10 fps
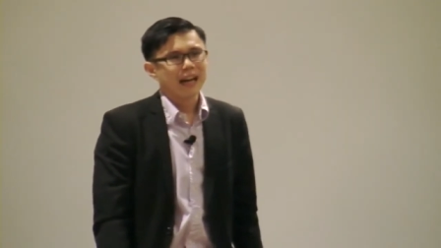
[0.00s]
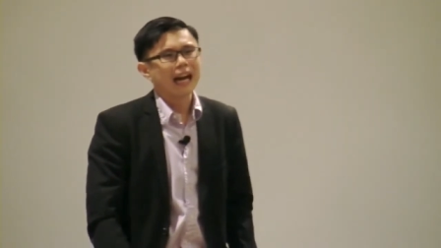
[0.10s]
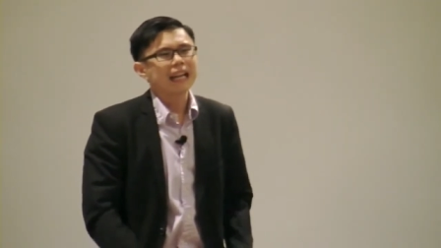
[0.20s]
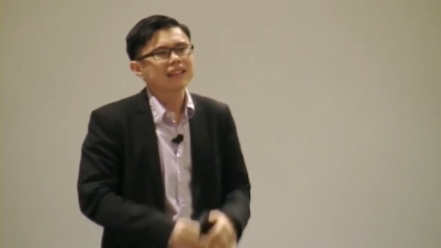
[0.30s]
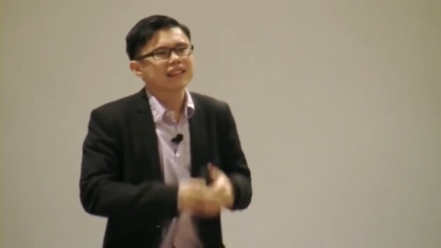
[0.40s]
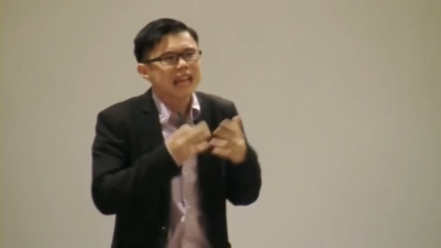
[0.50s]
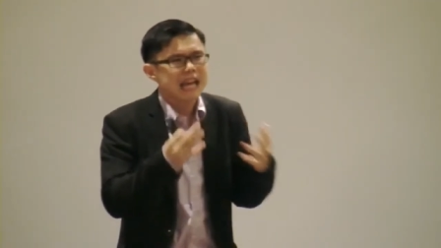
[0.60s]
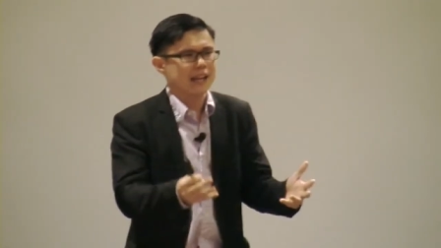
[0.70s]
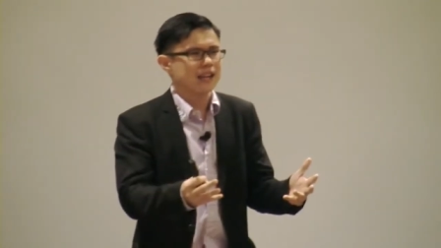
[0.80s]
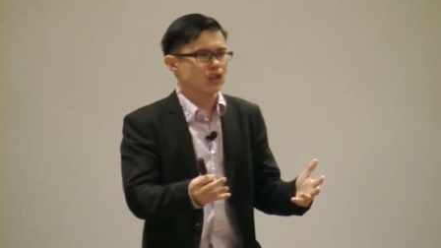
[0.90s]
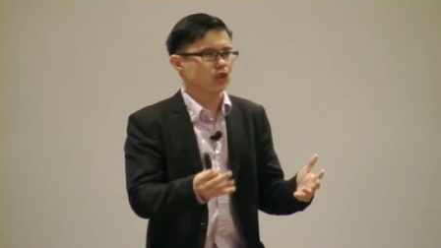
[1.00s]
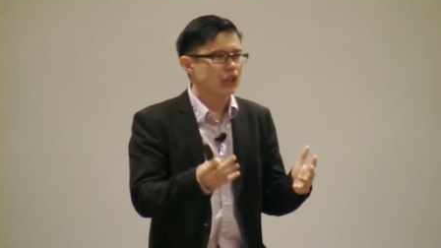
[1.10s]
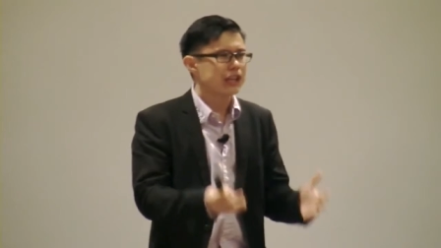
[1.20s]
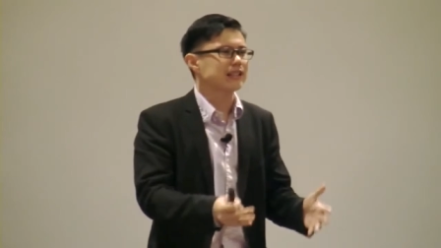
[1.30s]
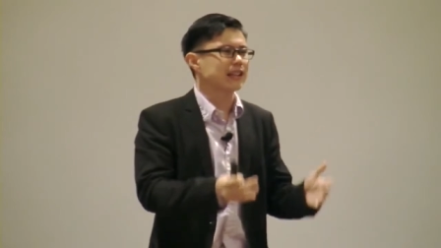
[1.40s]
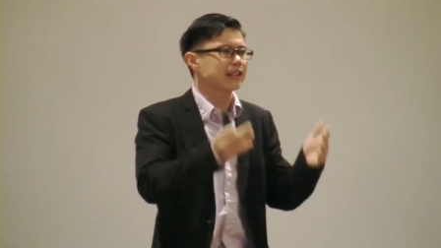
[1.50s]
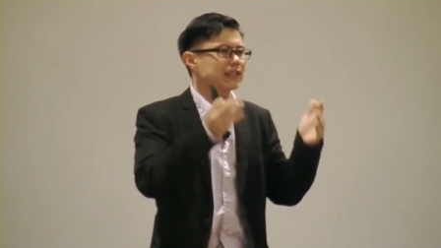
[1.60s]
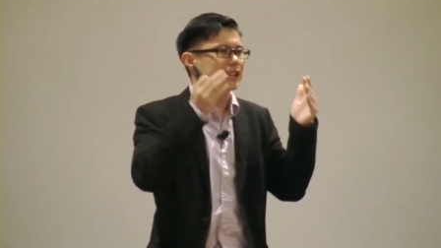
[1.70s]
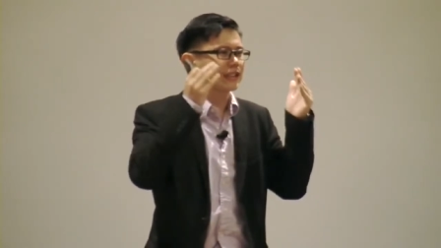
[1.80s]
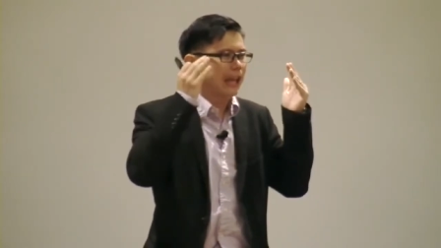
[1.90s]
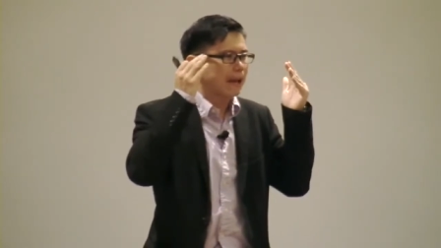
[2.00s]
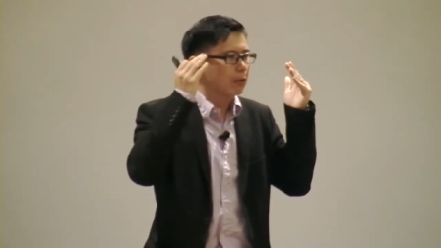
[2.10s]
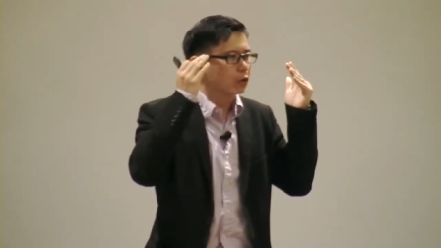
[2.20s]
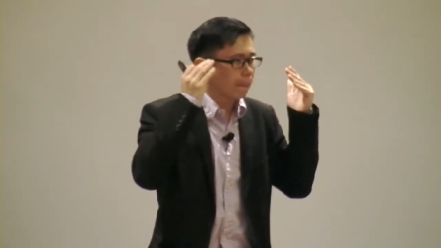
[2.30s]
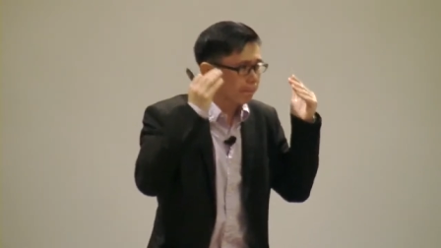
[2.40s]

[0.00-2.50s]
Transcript: I think Jesus is able to